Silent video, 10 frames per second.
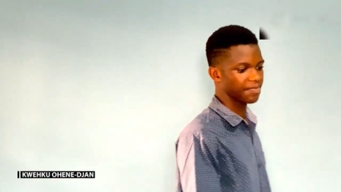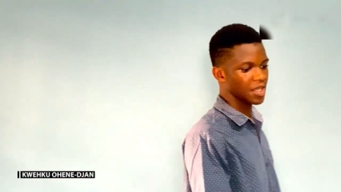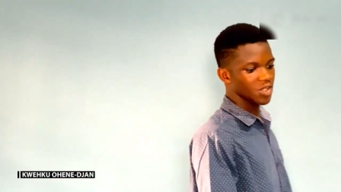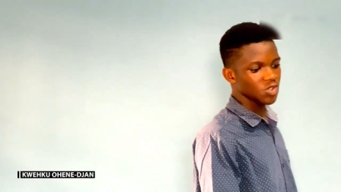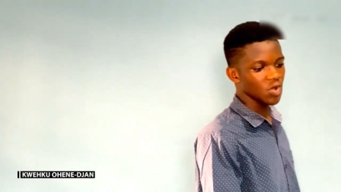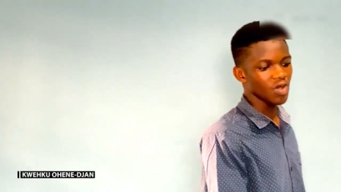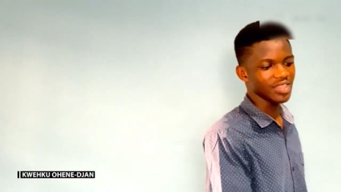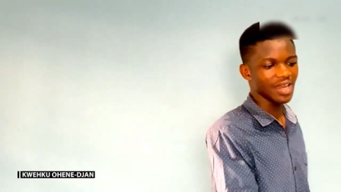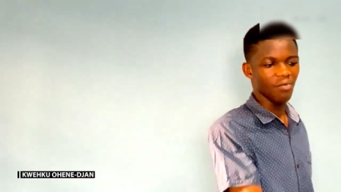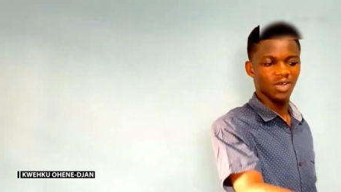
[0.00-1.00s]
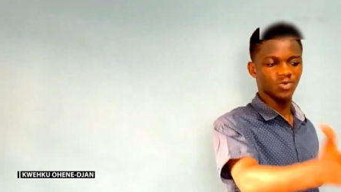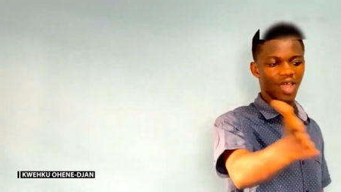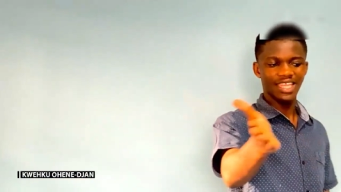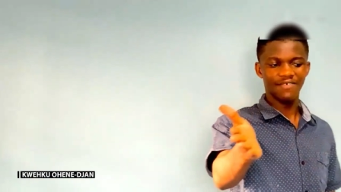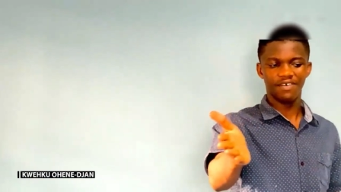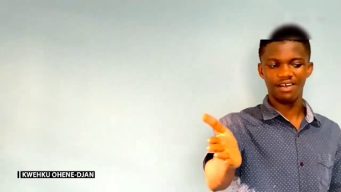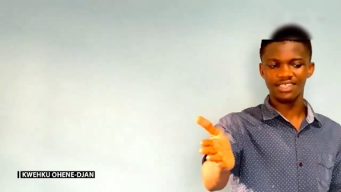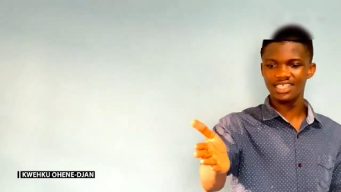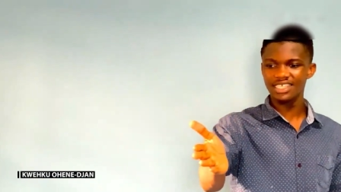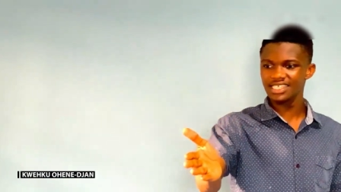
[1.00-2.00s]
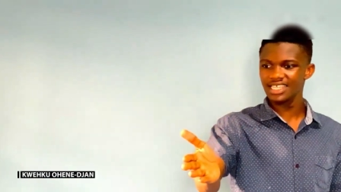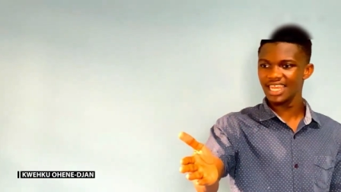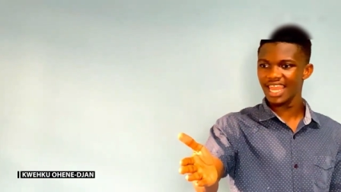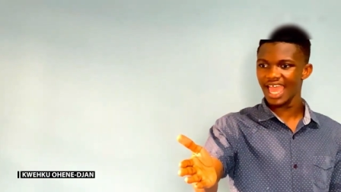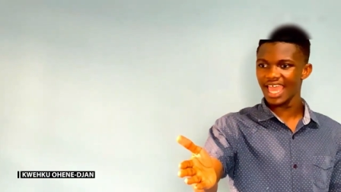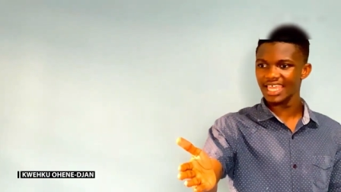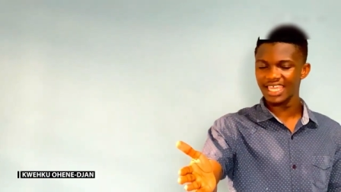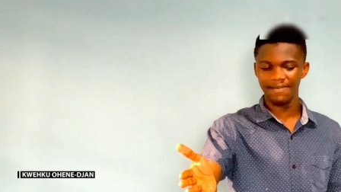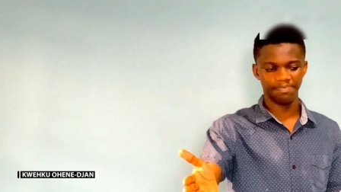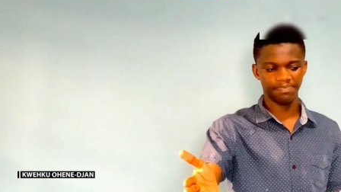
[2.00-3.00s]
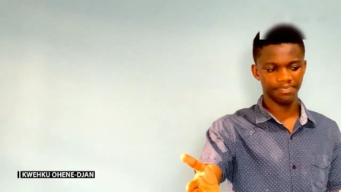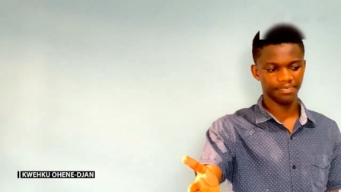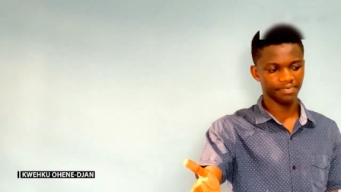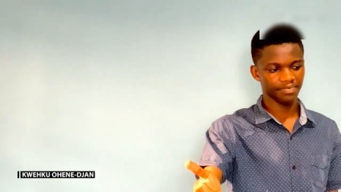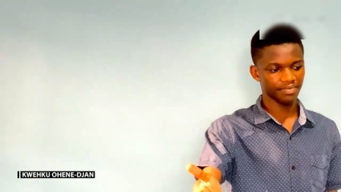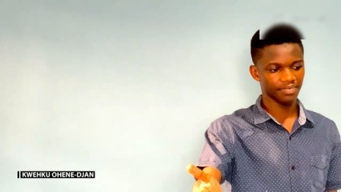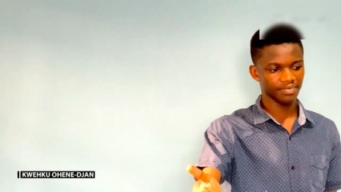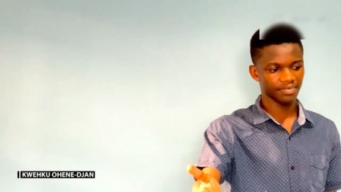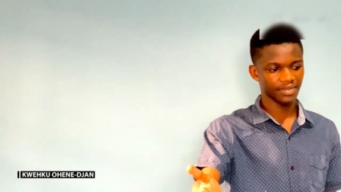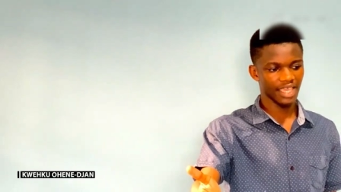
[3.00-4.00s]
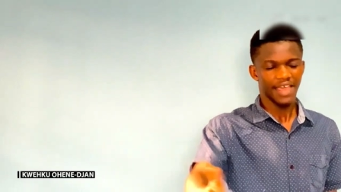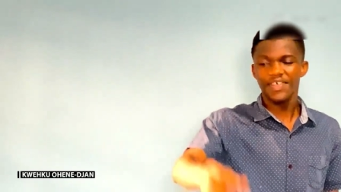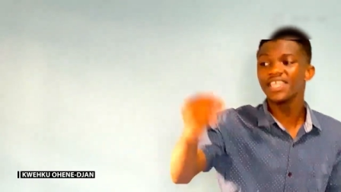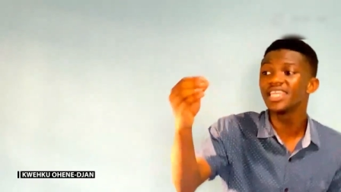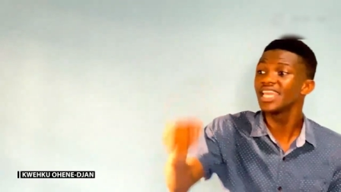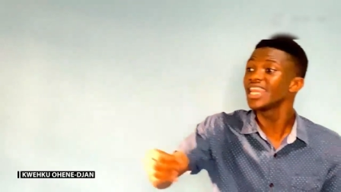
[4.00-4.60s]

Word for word: So that was why the Pharisees didn't like him. They didn't